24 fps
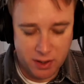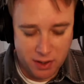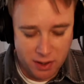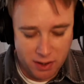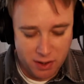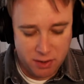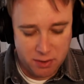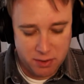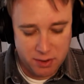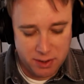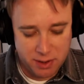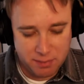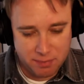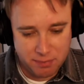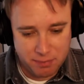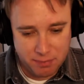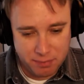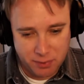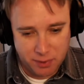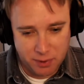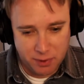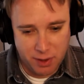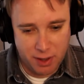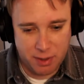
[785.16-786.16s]
All right.
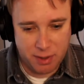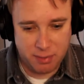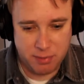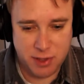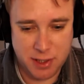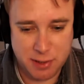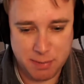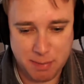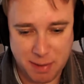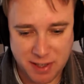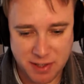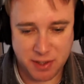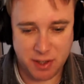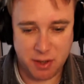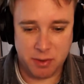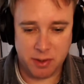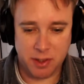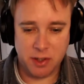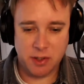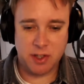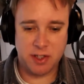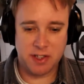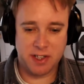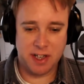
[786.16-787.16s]
Cheers, Ben. So
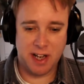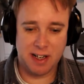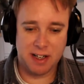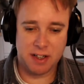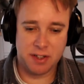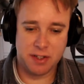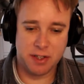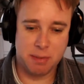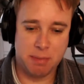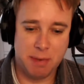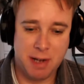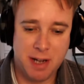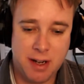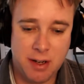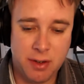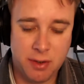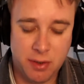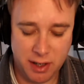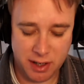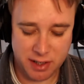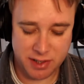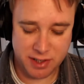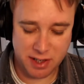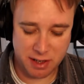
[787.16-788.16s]
could you tell us
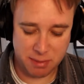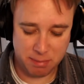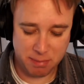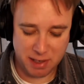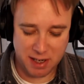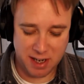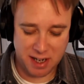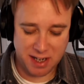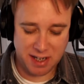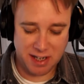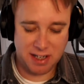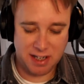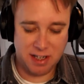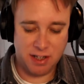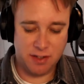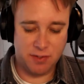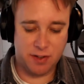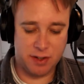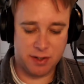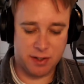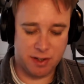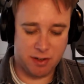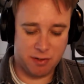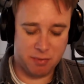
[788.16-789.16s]
has there been any
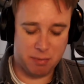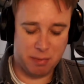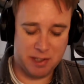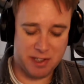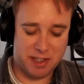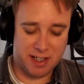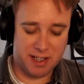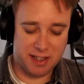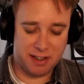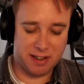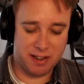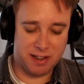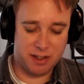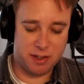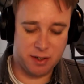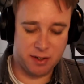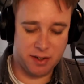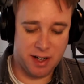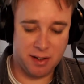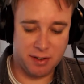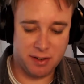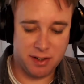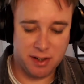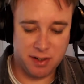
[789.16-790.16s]
interviews that have particularly stood
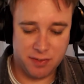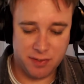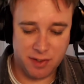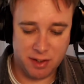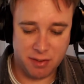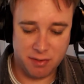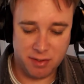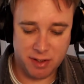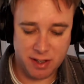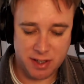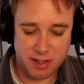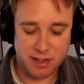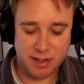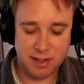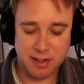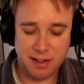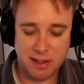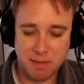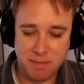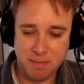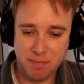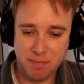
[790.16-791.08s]
out that you've done recently?